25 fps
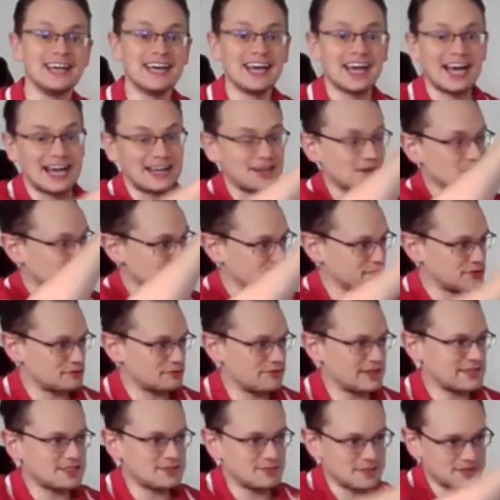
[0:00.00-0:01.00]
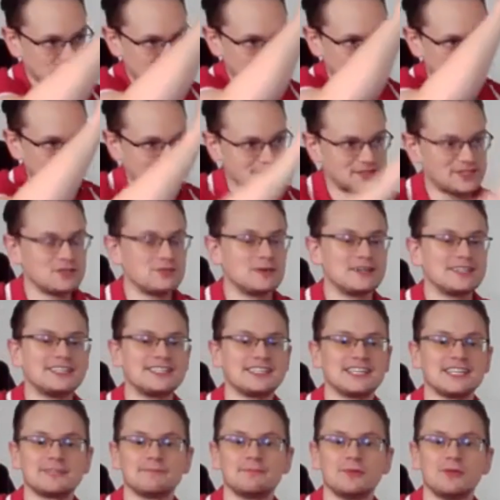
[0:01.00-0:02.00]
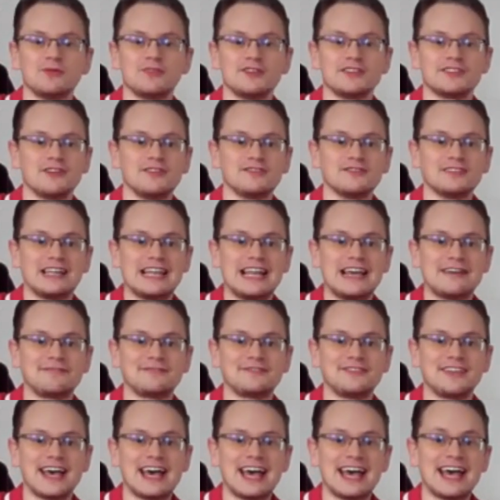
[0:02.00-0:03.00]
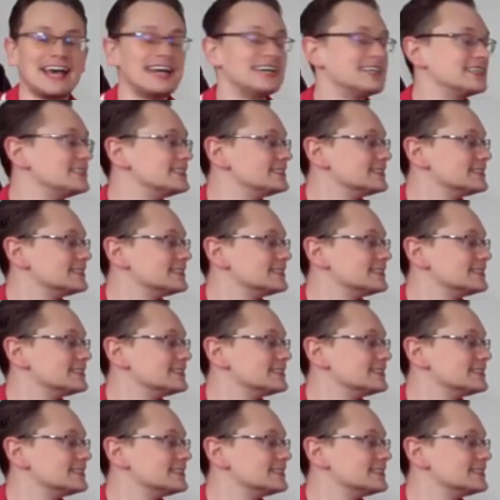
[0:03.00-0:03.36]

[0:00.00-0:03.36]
And of course, the rest of my top 26 board is on the left there.